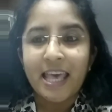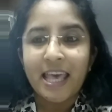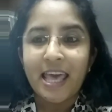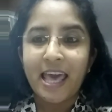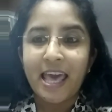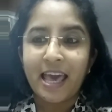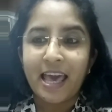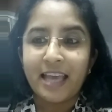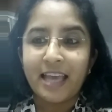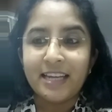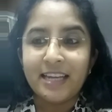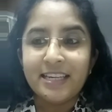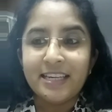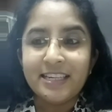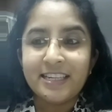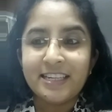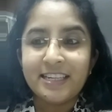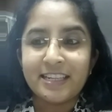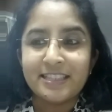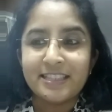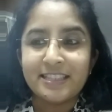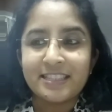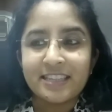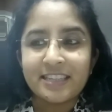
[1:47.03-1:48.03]
and
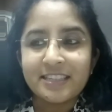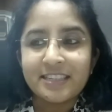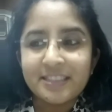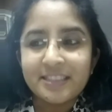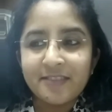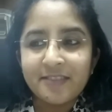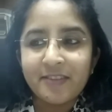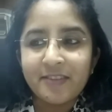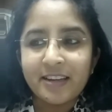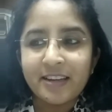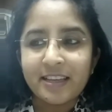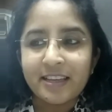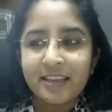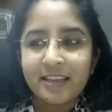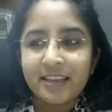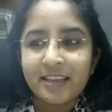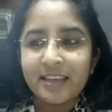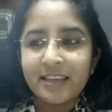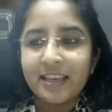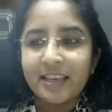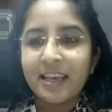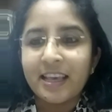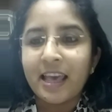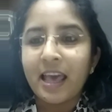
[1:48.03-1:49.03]

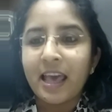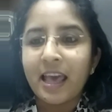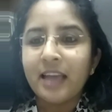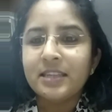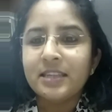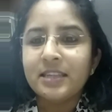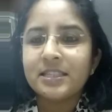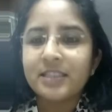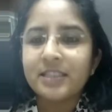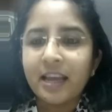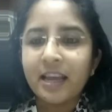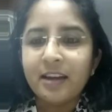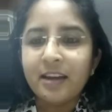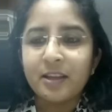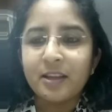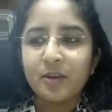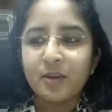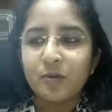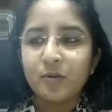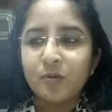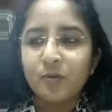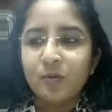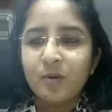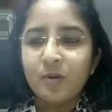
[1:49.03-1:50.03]
constructively, and tell
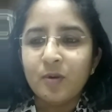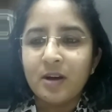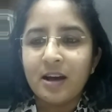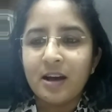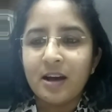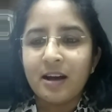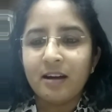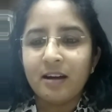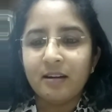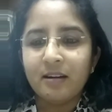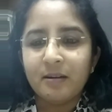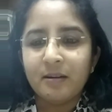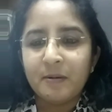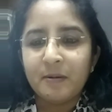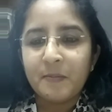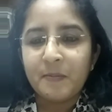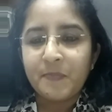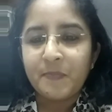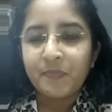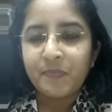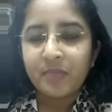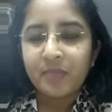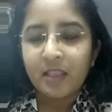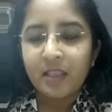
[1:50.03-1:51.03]
you
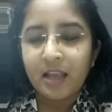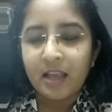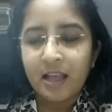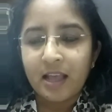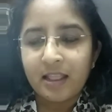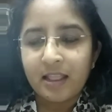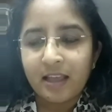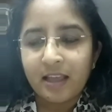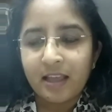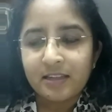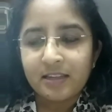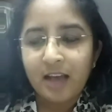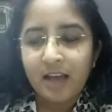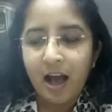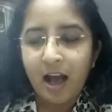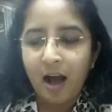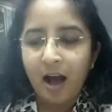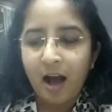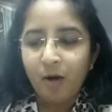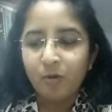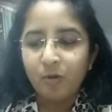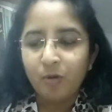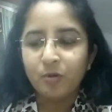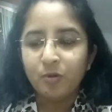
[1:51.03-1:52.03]
um, that
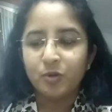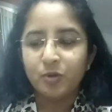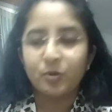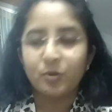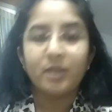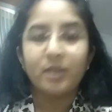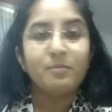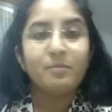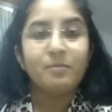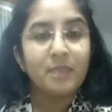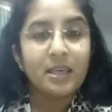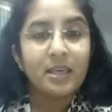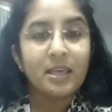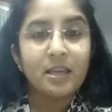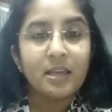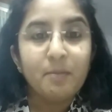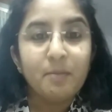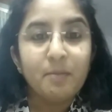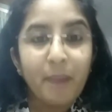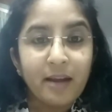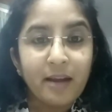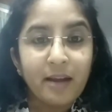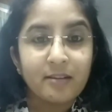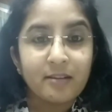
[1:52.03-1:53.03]
how you can make
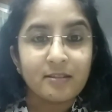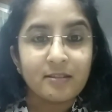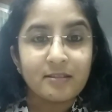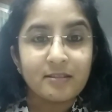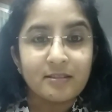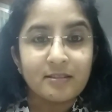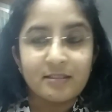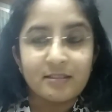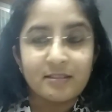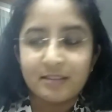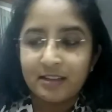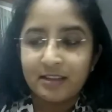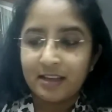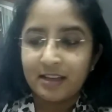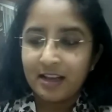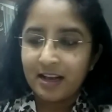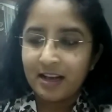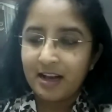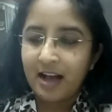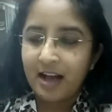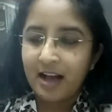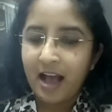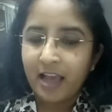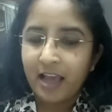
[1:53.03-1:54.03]
it better.
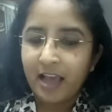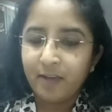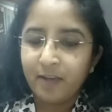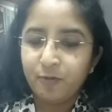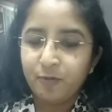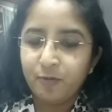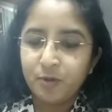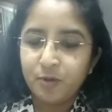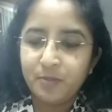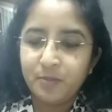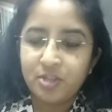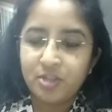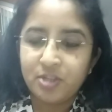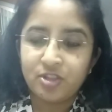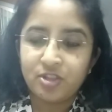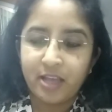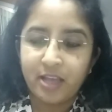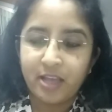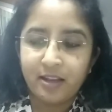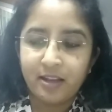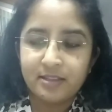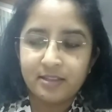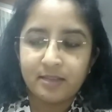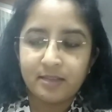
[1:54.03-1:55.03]
I would be
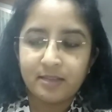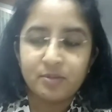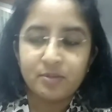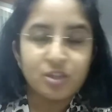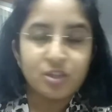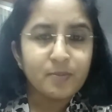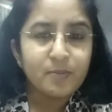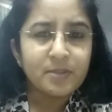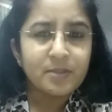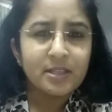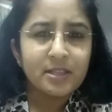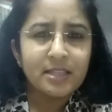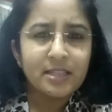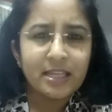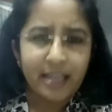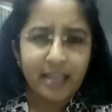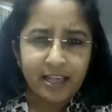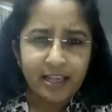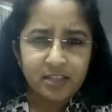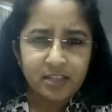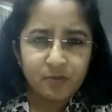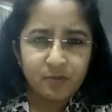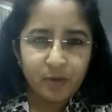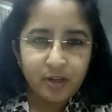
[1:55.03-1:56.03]
sharing some tips in the
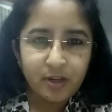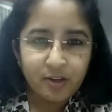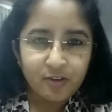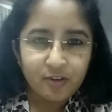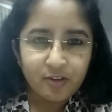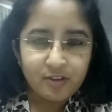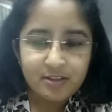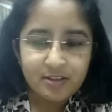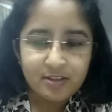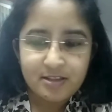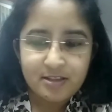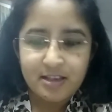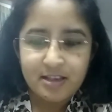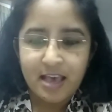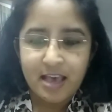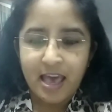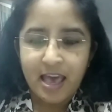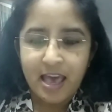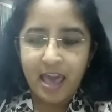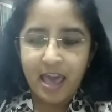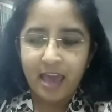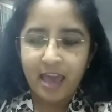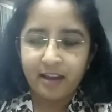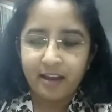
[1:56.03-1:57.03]
next videos,
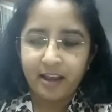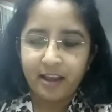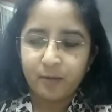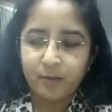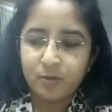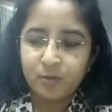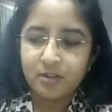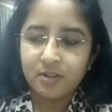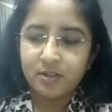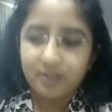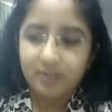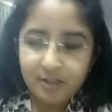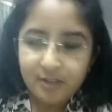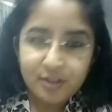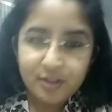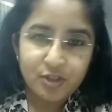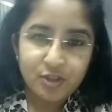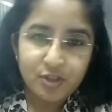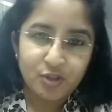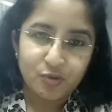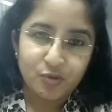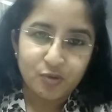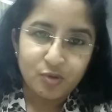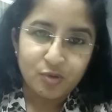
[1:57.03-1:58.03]
and I would
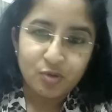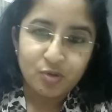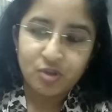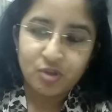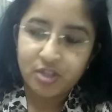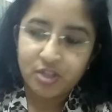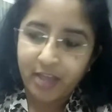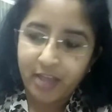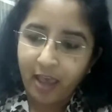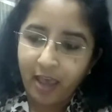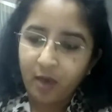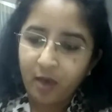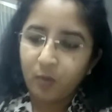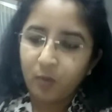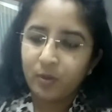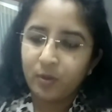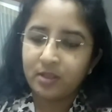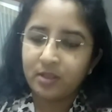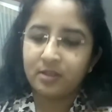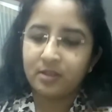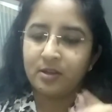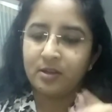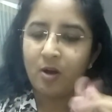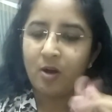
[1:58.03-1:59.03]
urge you to share
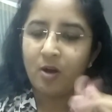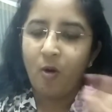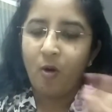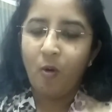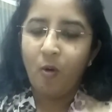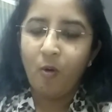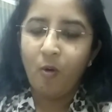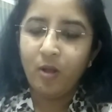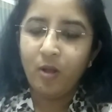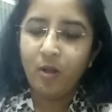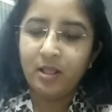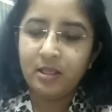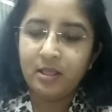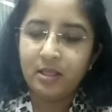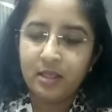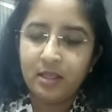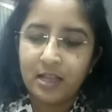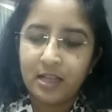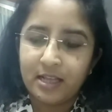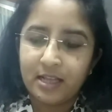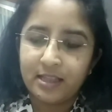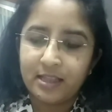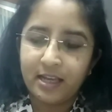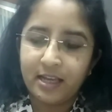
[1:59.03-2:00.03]
with all
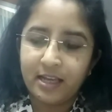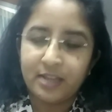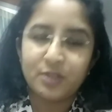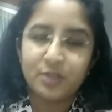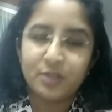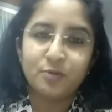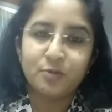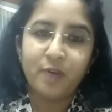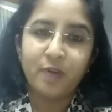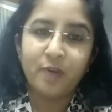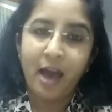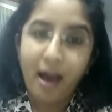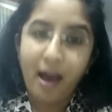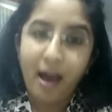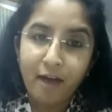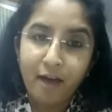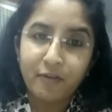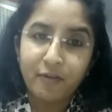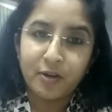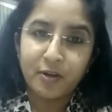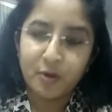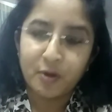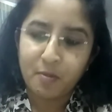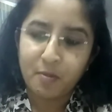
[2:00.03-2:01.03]
that you
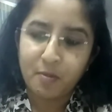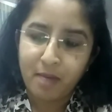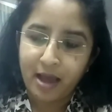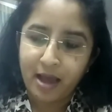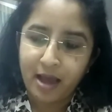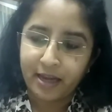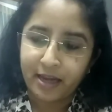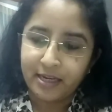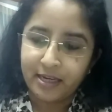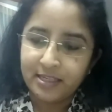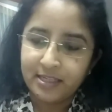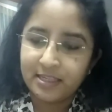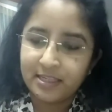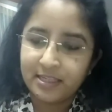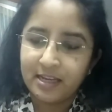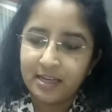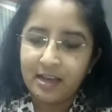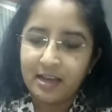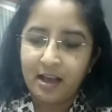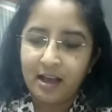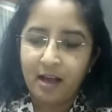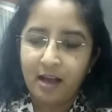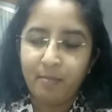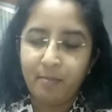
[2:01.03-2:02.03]
have in your mind
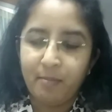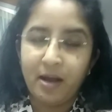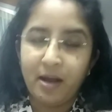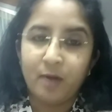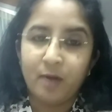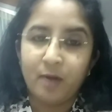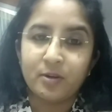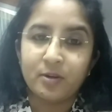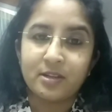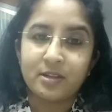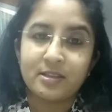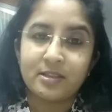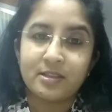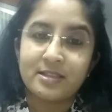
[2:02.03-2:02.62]
about